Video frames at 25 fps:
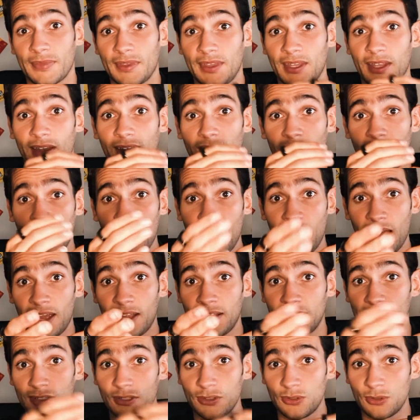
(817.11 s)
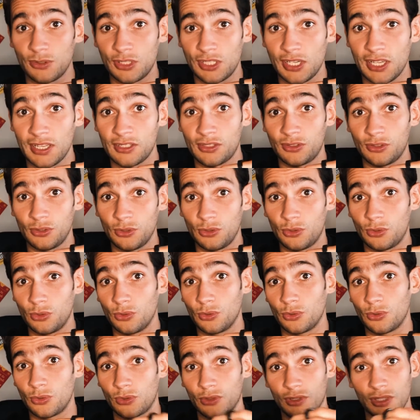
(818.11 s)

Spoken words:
that I highly suggest you to